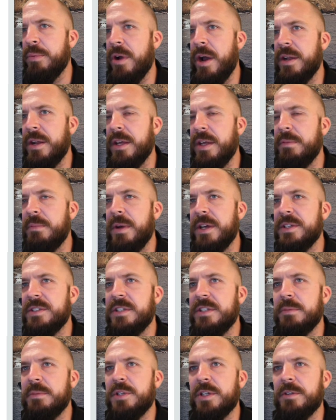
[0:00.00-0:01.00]
brought in my
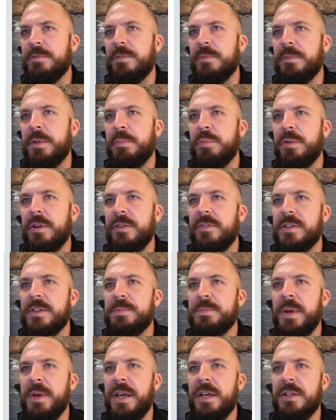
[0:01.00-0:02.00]
subject from the
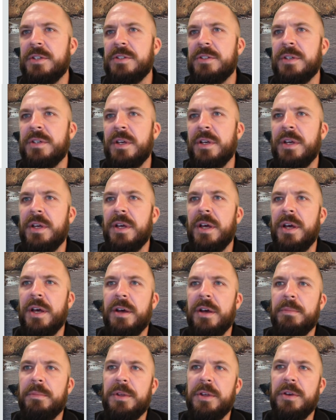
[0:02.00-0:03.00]
previous page,
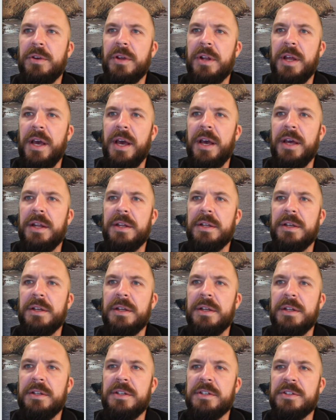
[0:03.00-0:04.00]
but you can add
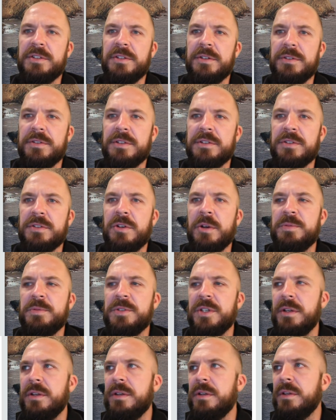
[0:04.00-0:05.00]
an additional
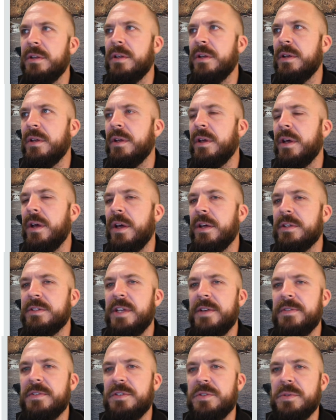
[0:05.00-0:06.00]
description,
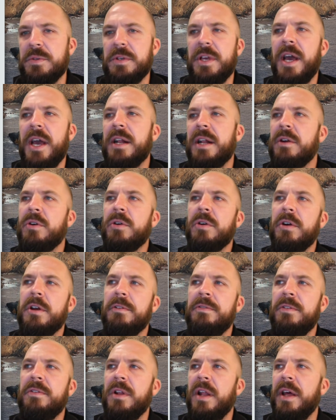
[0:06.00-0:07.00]
save it to a
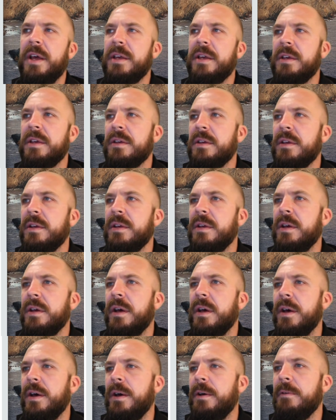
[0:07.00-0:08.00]
category if you like,
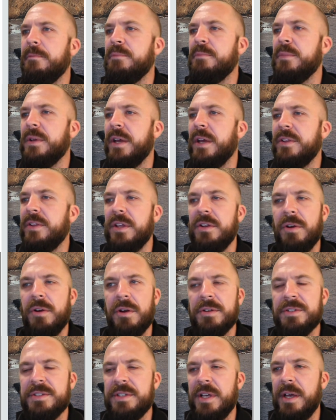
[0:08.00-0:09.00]
and then
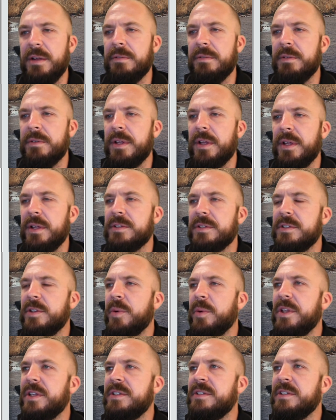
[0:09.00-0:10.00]
you're all set.
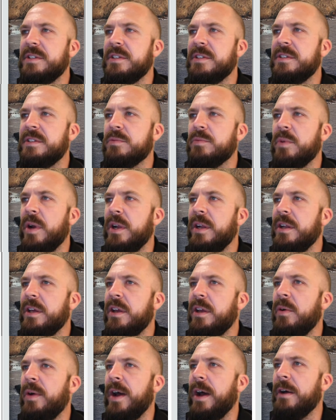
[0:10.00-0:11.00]
So when this is ready
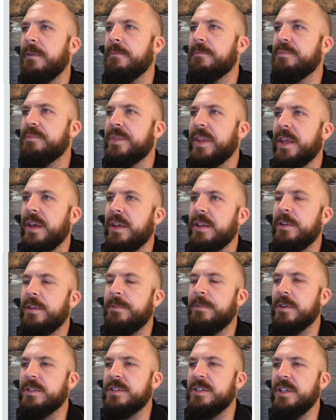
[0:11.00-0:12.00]
to go out,
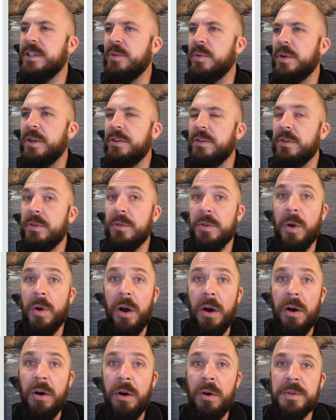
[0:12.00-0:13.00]
the first thing you want to do,
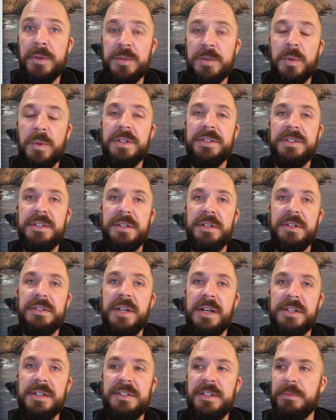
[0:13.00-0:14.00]
you always want to send a
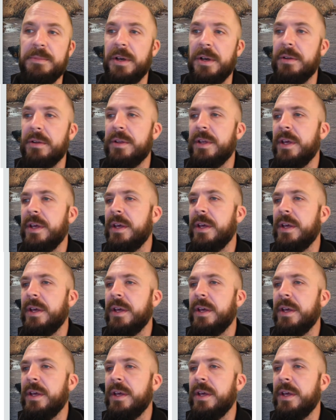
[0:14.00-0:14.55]
test email.